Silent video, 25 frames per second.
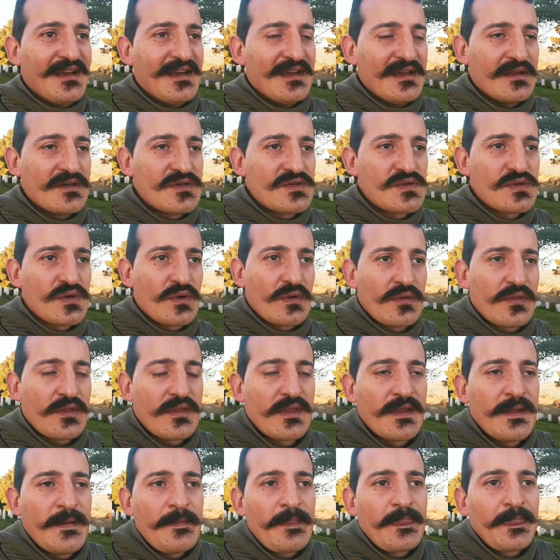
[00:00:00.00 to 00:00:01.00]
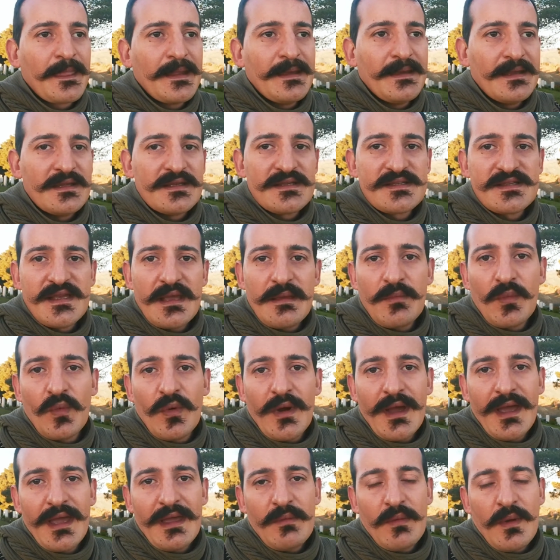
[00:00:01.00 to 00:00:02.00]
truth. In the same
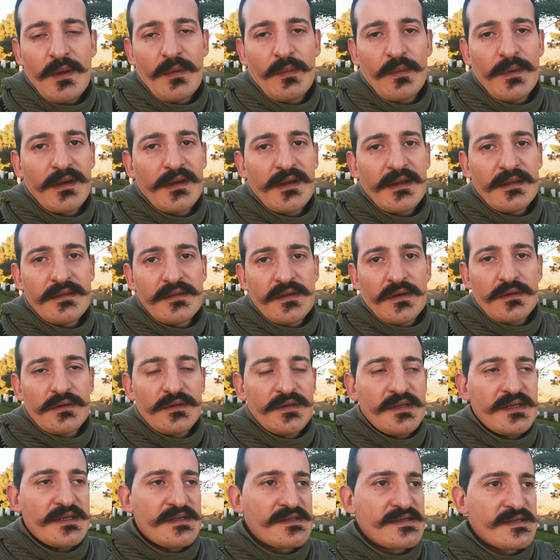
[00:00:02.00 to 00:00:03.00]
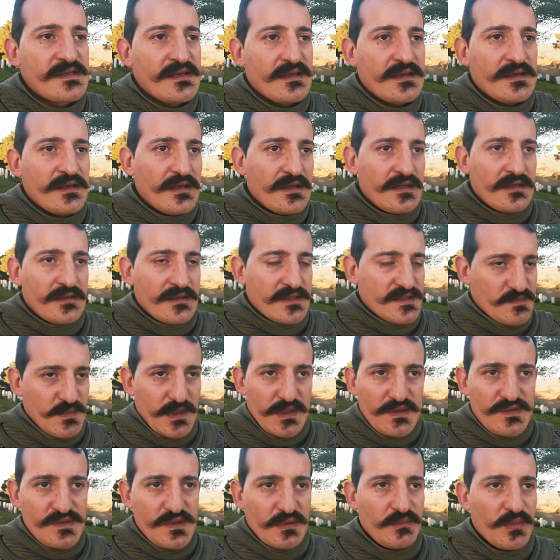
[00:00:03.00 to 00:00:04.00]
way, when we read all these
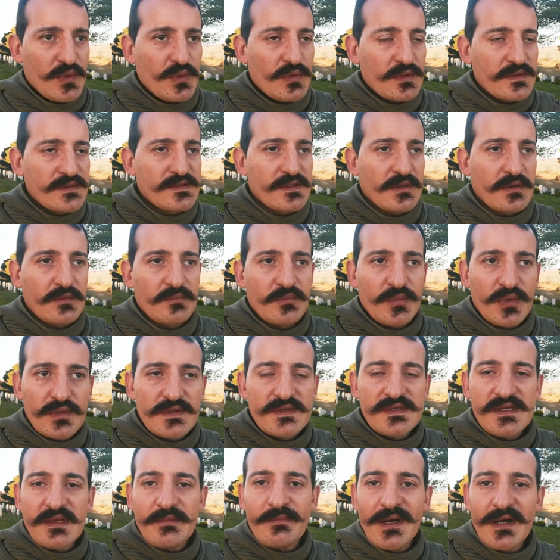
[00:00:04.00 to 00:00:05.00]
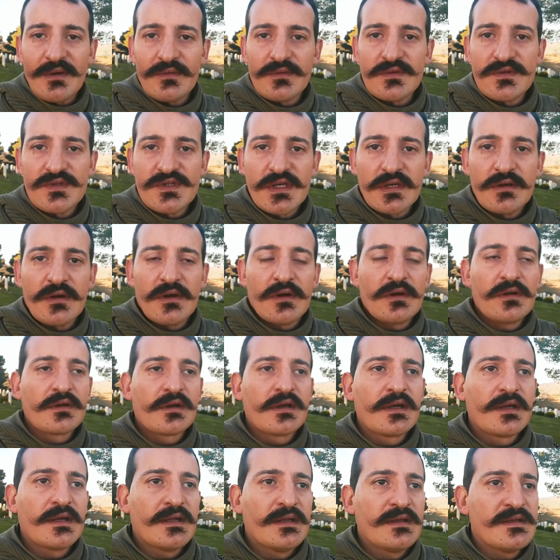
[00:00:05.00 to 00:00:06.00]
spiritual books or books about Qi
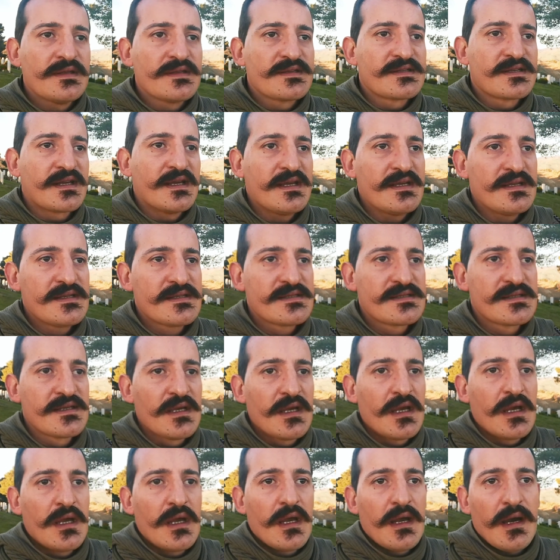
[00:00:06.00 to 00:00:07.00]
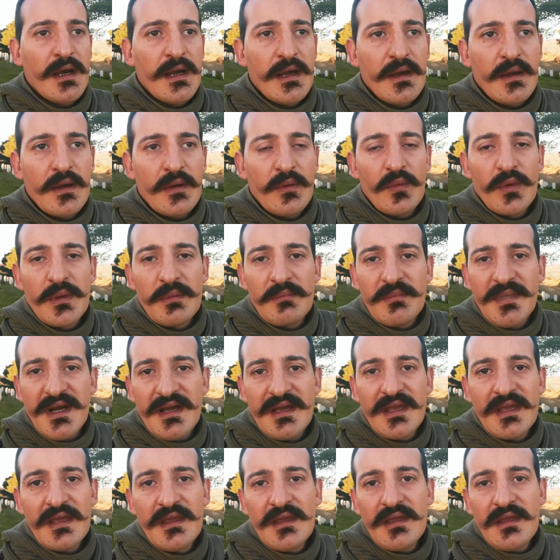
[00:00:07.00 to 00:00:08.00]
Gong, in this case, we
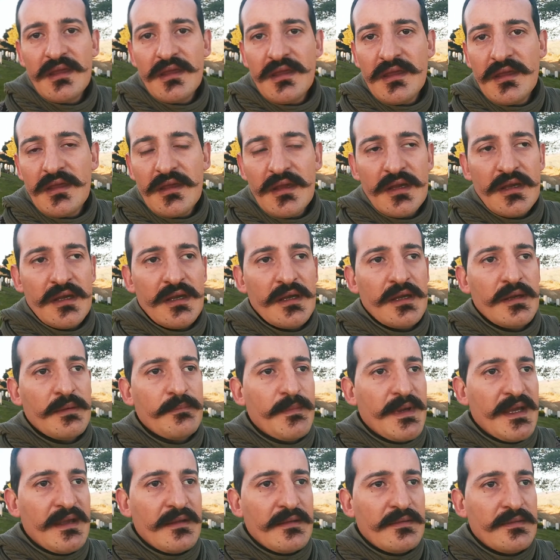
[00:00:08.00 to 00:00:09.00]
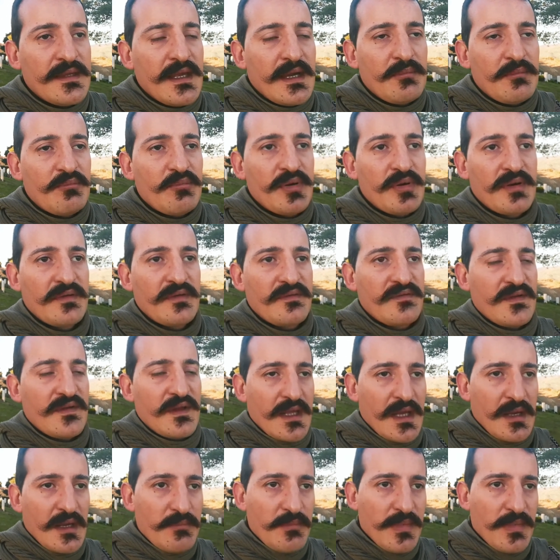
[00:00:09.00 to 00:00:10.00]
might end up
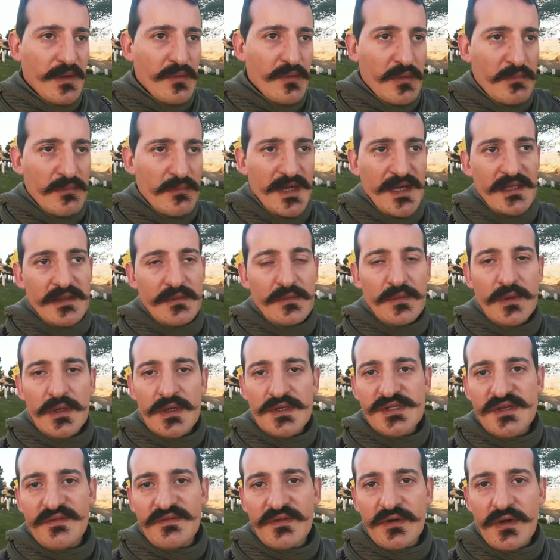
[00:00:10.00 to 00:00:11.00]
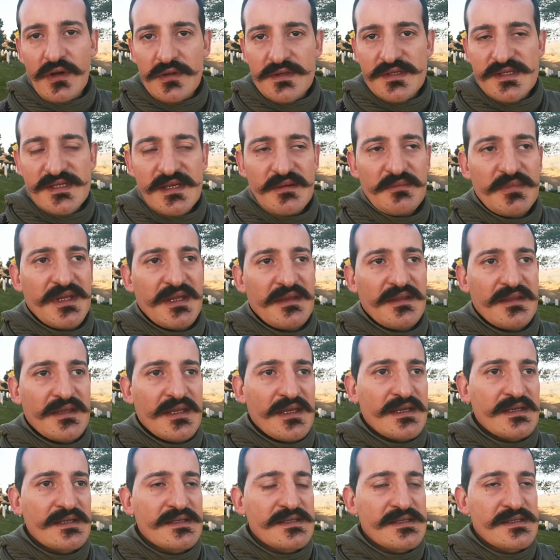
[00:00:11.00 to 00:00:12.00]
filling up our mind with lots of concepts and
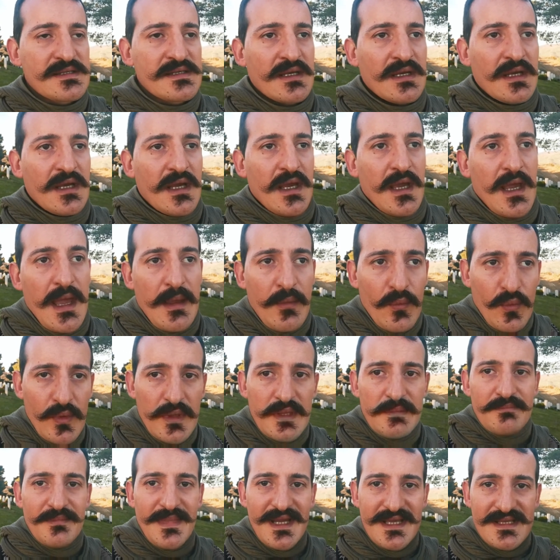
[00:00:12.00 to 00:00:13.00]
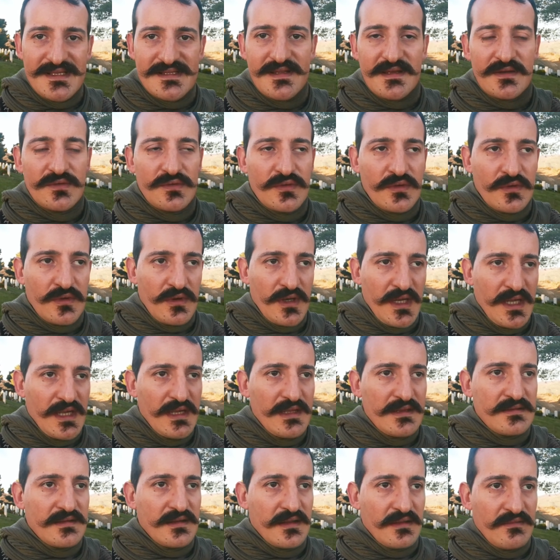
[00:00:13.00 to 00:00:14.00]
things, and we might start to
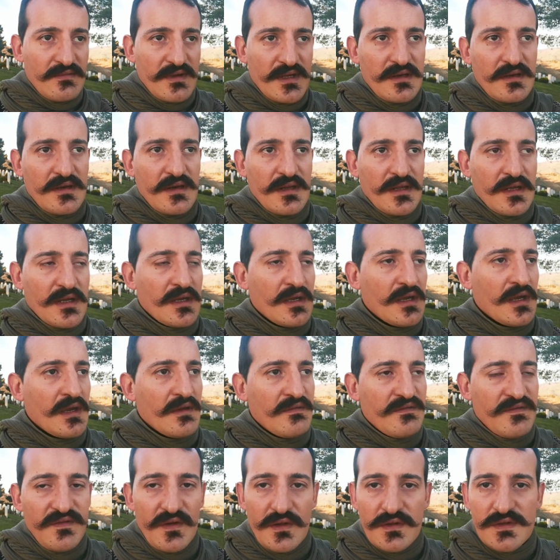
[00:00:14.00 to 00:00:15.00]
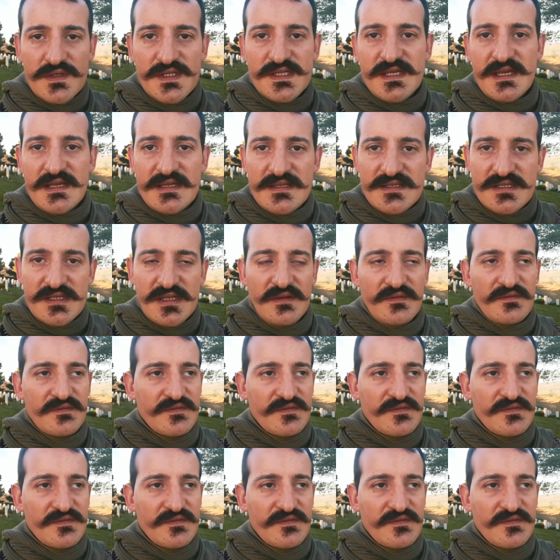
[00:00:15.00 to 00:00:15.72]
create even a false sense of